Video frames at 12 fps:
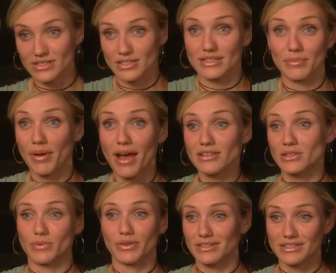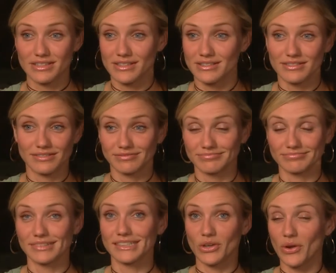It's just impossible. It's just,
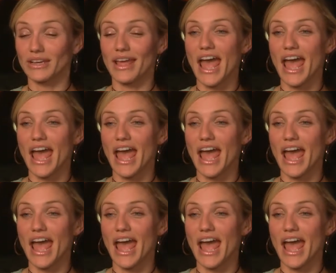it's going to